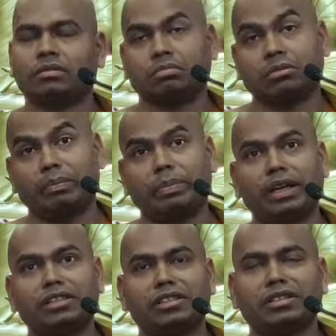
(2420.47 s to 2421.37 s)

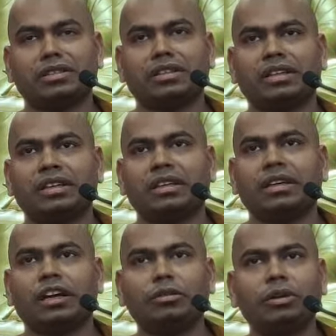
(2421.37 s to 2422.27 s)
Compassion.
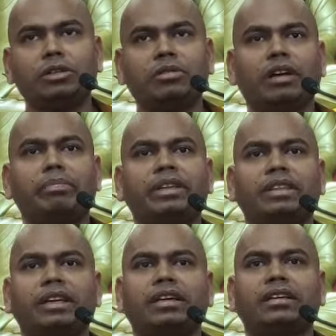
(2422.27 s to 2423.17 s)
And when you have
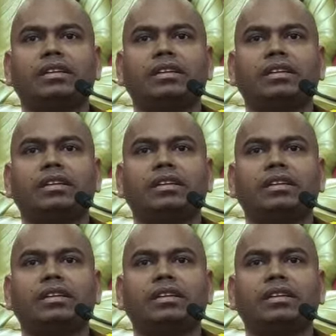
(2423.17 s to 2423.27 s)
metta,